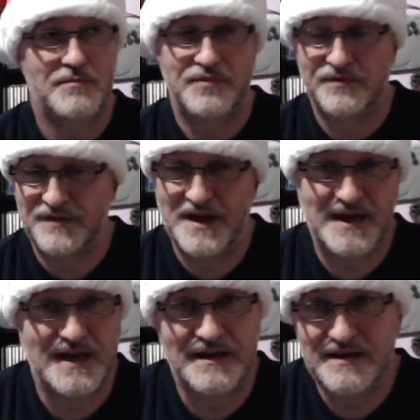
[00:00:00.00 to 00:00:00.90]
But then
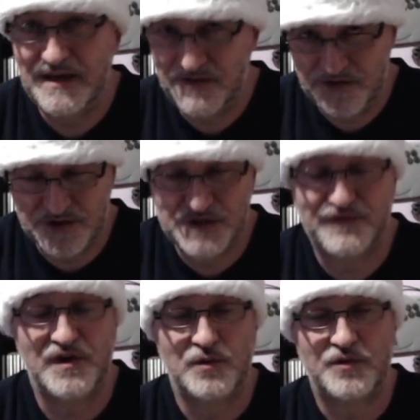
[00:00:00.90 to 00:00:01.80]
again, neither does
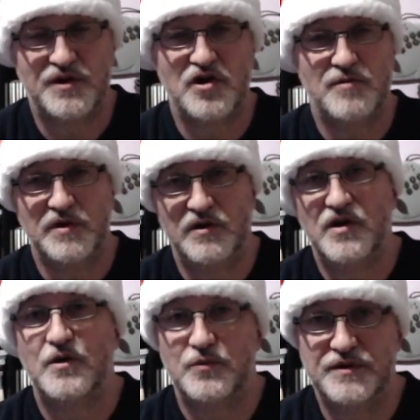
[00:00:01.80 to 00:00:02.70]
flu or the common
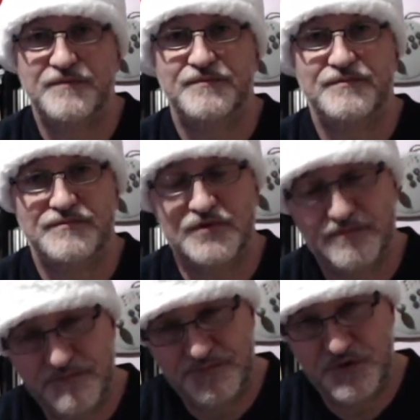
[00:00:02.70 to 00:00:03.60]
cold. But
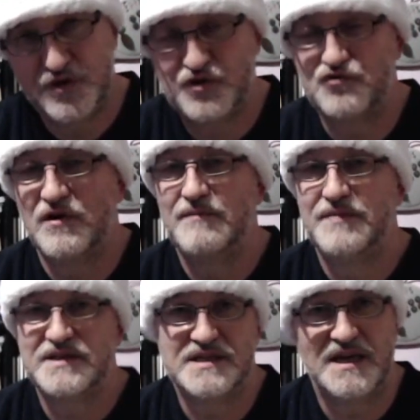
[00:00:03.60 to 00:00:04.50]
just try and
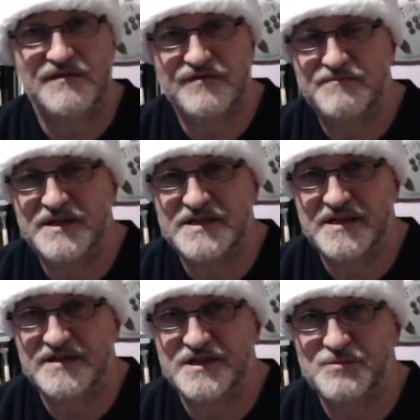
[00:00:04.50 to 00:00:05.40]
be safe and be
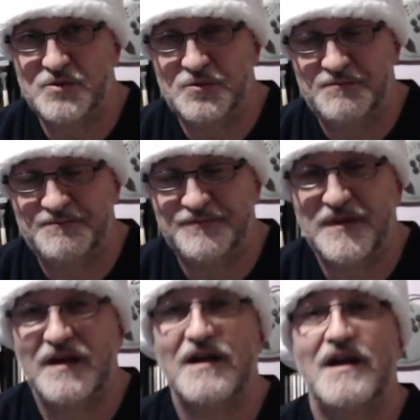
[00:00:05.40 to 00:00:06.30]
sensible.
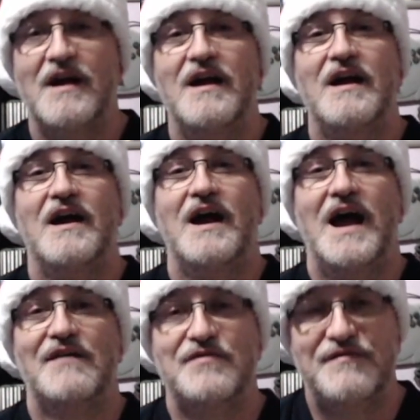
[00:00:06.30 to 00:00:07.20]

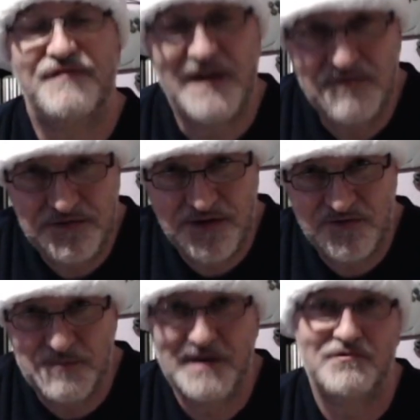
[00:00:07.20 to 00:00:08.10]
Have a very,
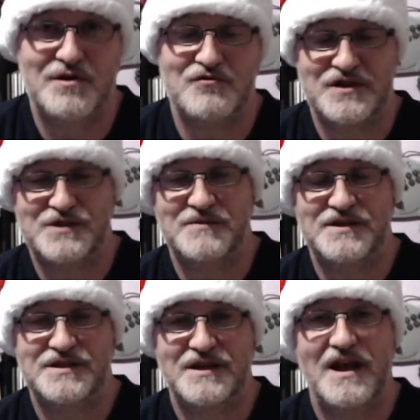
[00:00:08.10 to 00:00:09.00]
very merry
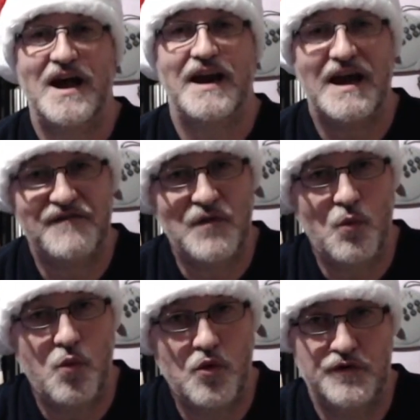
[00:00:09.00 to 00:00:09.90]
Christmas. And have a
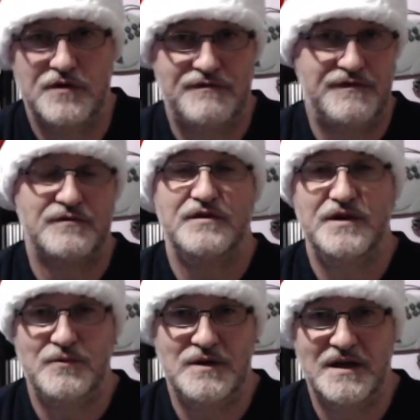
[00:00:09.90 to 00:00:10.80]
wonderful
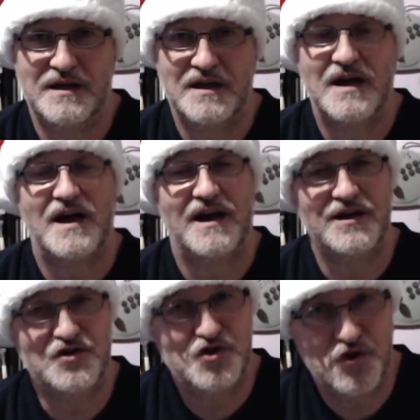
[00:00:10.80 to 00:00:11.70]
New Year. And
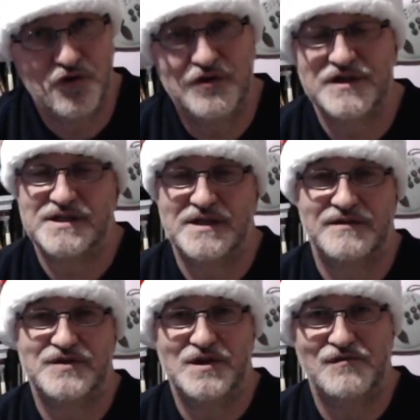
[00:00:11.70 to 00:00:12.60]
enjoy
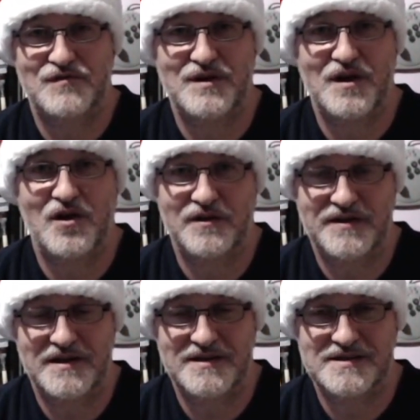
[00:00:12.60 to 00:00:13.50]
yourselves over the
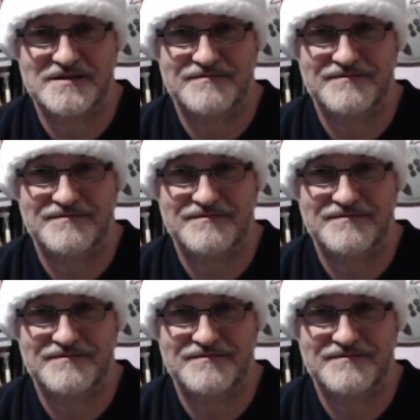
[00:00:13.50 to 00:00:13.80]
holidays.